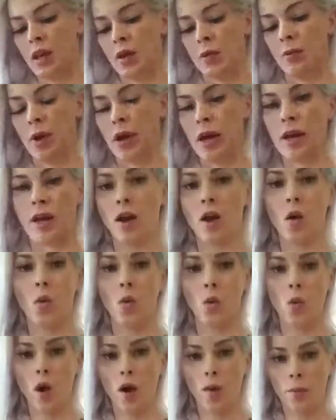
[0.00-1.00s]
my
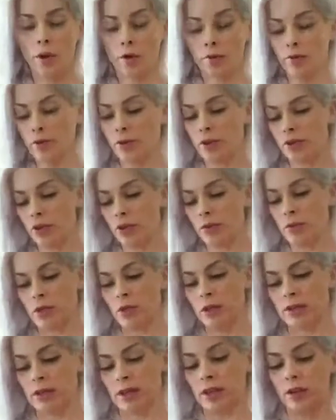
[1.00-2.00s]
Walmart First Treat
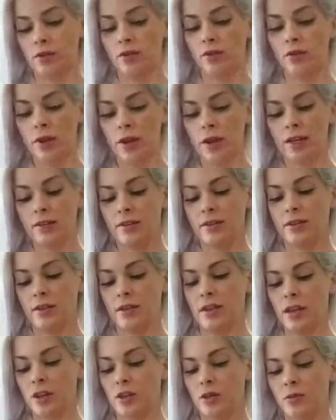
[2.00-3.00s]
because I couldn't find
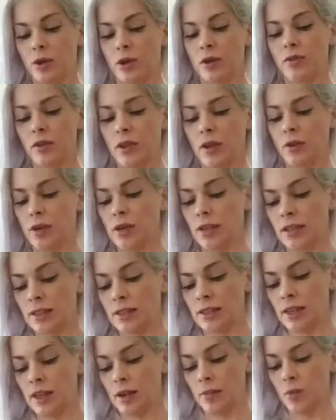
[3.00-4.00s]
the other bread flour at the
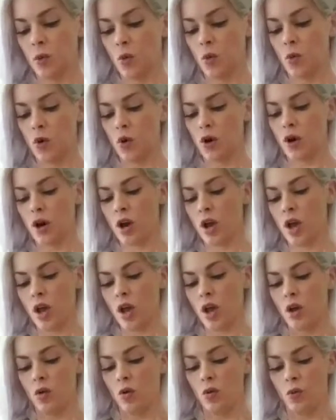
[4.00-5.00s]
time, or
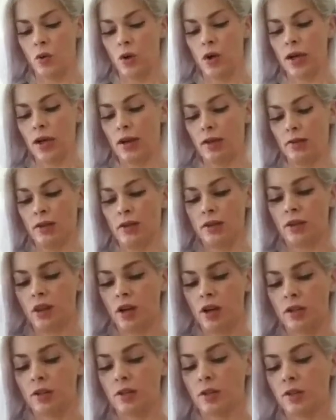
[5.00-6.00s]
when I've used
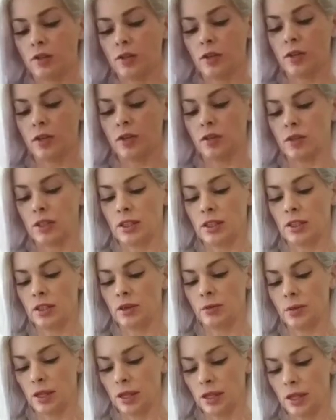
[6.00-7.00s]
Costco. So this is a
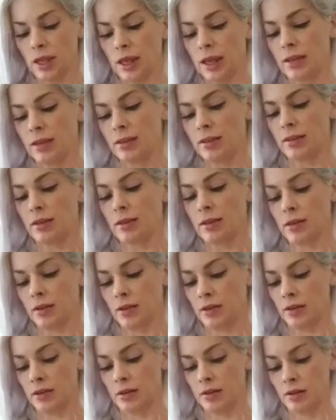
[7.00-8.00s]
little bit less
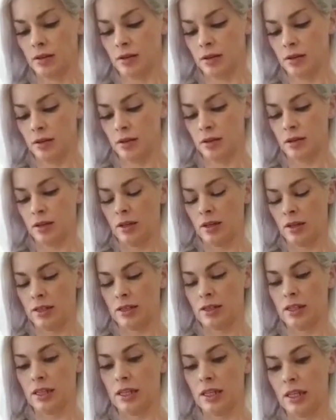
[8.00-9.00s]

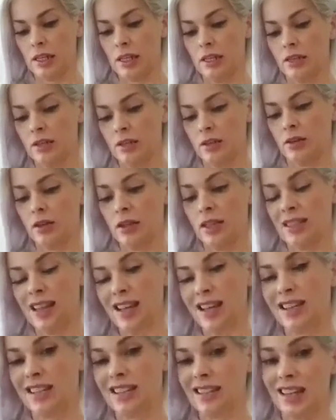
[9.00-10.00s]
sticky. So that's
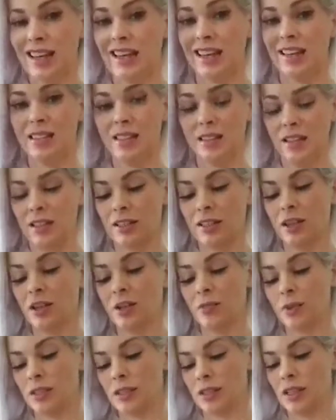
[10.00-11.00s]
actually nice. It's going
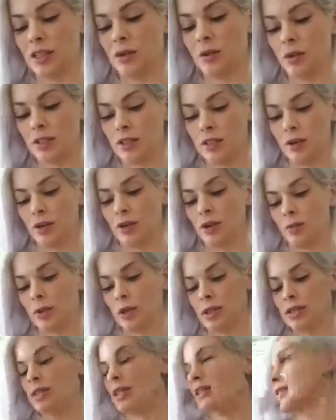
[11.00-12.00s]
to be sticky when it's sourdough, but
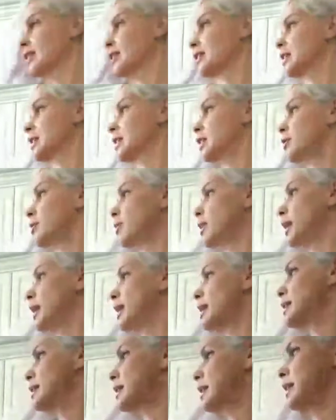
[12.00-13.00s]
it's nice that it's a little bit
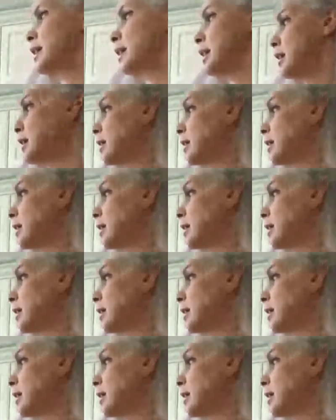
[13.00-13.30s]
less sticky.